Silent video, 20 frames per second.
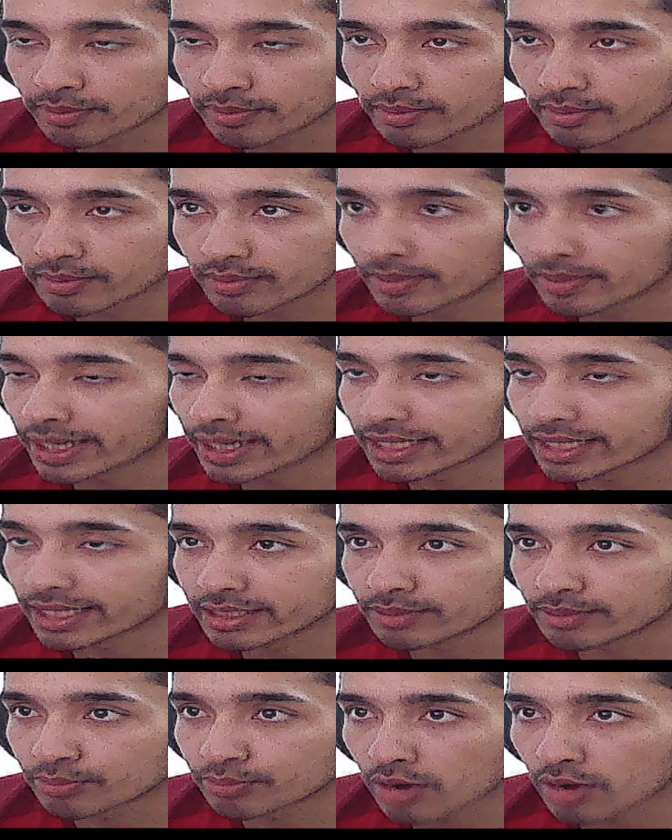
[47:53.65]
make it in
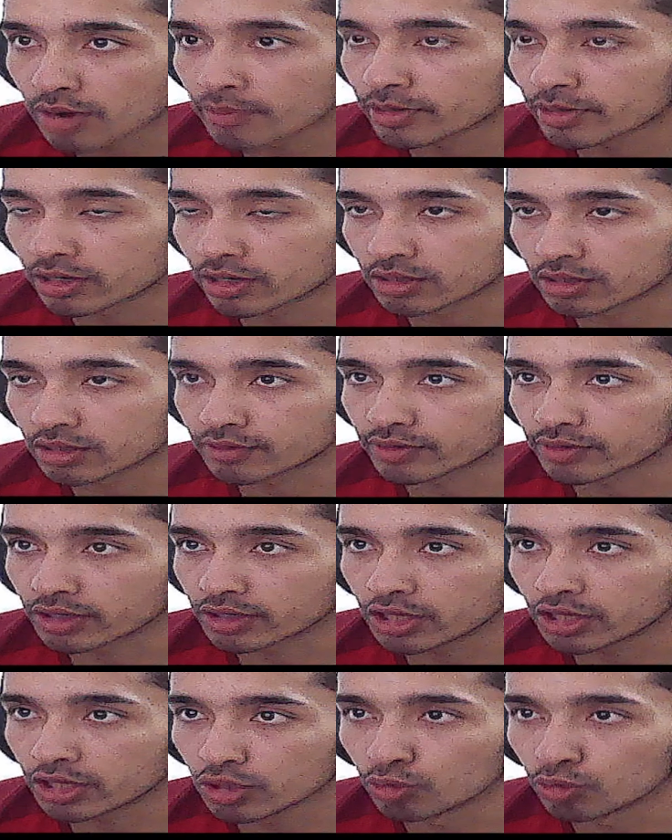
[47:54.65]
proper order for
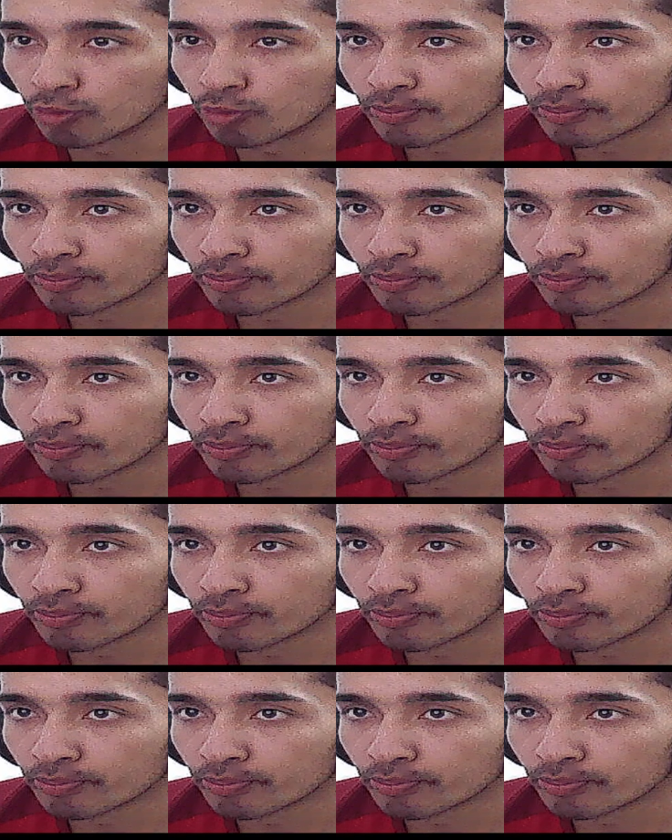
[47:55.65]
queue,